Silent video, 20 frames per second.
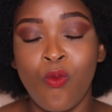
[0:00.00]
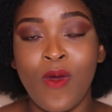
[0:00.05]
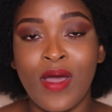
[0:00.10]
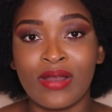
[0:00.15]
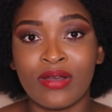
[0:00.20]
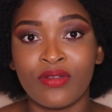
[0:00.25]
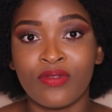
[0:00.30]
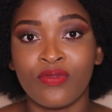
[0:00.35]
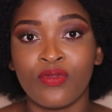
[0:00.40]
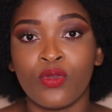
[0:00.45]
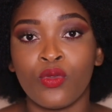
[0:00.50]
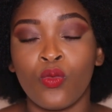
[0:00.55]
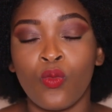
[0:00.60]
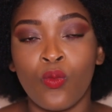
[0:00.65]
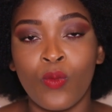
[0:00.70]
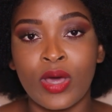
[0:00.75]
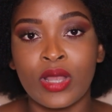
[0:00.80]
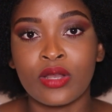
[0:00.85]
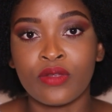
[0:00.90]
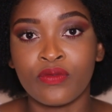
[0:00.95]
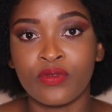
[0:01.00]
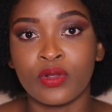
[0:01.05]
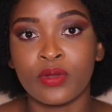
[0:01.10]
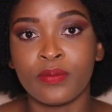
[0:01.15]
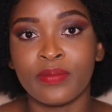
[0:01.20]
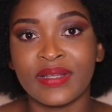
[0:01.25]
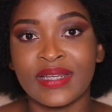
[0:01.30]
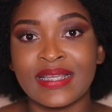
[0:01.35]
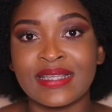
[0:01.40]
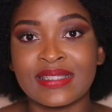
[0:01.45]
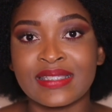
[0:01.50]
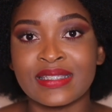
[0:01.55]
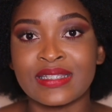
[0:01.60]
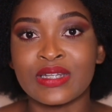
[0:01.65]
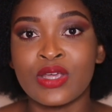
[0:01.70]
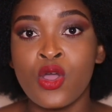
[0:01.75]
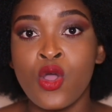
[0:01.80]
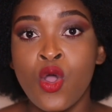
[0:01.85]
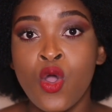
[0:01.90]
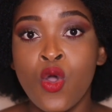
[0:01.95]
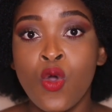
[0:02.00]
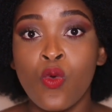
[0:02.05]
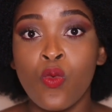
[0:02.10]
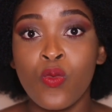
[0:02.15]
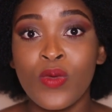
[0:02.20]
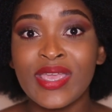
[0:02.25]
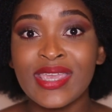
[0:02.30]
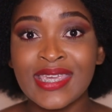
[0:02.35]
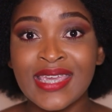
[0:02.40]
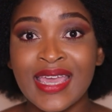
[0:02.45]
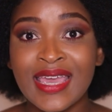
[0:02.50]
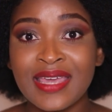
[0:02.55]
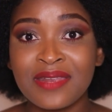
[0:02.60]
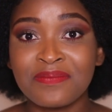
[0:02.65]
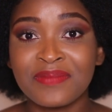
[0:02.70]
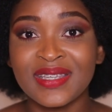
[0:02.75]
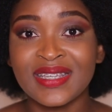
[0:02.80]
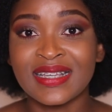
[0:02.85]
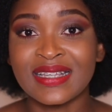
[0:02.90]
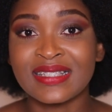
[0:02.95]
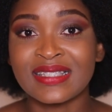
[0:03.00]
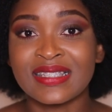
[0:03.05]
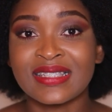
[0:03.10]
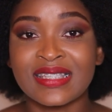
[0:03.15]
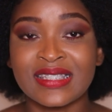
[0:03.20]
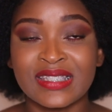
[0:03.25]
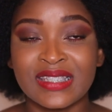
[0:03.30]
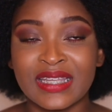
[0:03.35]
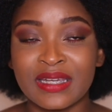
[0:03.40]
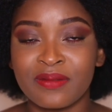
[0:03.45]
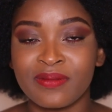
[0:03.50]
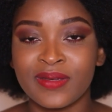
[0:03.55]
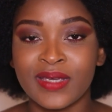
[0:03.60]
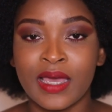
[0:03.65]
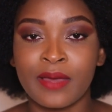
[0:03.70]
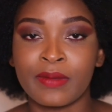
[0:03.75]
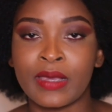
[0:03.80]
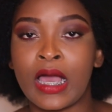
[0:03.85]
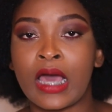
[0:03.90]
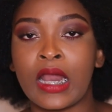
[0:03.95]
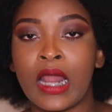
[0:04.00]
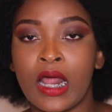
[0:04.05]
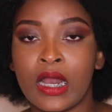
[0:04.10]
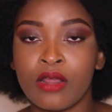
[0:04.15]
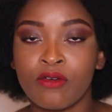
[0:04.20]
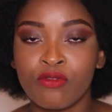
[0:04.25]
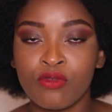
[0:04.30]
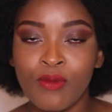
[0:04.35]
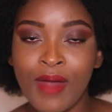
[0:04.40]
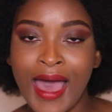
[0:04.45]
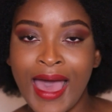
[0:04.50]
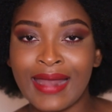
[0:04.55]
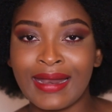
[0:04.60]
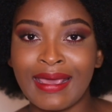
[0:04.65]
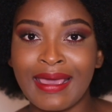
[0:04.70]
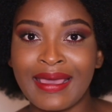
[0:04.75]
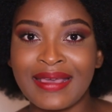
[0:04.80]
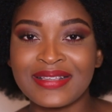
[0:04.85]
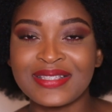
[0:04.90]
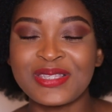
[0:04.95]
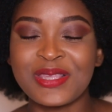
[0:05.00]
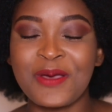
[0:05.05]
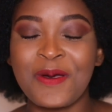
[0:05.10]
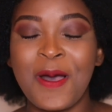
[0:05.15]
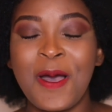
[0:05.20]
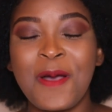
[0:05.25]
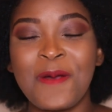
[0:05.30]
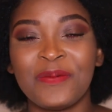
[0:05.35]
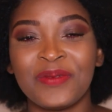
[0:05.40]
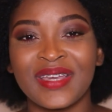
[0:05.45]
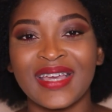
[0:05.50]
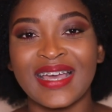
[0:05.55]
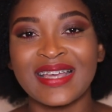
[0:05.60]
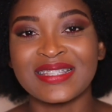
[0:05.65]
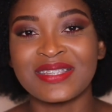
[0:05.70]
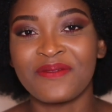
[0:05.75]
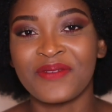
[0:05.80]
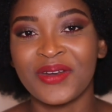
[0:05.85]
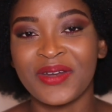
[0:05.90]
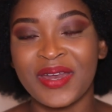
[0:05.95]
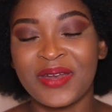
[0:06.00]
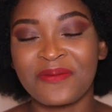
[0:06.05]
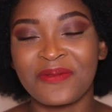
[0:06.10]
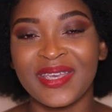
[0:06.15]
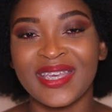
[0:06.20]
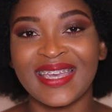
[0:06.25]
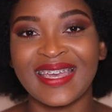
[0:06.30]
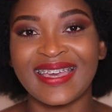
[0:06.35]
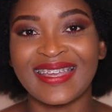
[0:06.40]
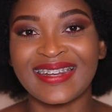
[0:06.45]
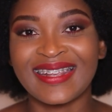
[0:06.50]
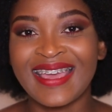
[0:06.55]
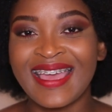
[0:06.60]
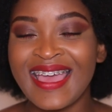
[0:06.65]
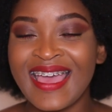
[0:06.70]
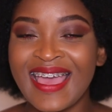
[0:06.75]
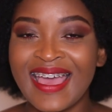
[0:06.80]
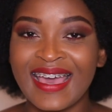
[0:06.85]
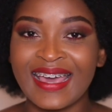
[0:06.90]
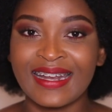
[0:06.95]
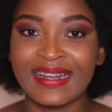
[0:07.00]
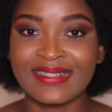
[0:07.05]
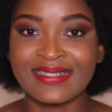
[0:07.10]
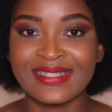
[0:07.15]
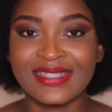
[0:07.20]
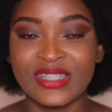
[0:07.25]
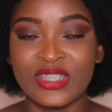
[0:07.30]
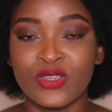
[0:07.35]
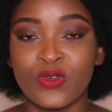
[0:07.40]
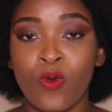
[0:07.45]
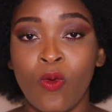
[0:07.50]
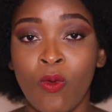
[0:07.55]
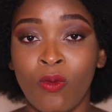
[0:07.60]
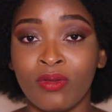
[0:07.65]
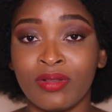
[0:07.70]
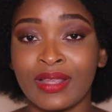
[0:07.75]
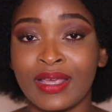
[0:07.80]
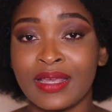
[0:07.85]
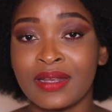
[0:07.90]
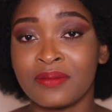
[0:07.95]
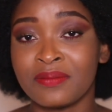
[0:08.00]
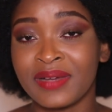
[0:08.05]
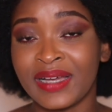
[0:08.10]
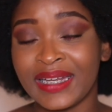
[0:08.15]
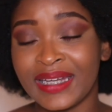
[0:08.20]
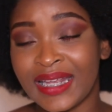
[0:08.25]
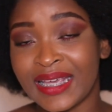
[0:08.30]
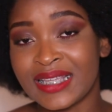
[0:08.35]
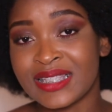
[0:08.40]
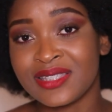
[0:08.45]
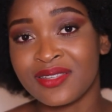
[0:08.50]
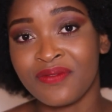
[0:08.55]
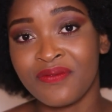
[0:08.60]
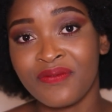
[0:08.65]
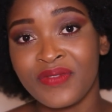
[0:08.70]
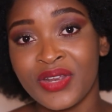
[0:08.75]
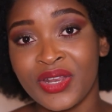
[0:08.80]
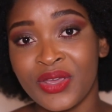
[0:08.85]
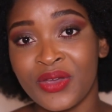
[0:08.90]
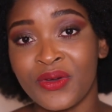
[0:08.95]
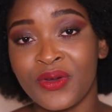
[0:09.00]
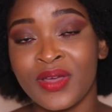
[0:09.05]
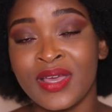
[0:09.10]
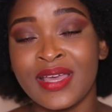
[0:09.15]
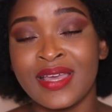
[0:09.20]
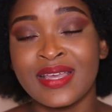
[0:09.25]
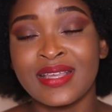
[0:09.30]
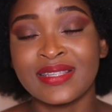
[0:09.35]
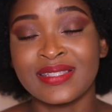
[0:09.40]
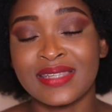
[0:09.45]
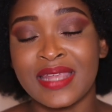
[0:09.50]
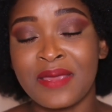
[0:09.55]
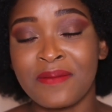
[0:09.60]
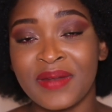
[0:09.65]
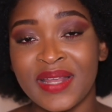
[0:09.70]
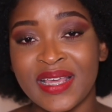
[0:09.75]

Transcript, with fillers: wonderful, wonderful, blessed weekend because this is going to be coming out on a Friday. So hope you guys have a great weekend and I'll see you all in my next video. Stay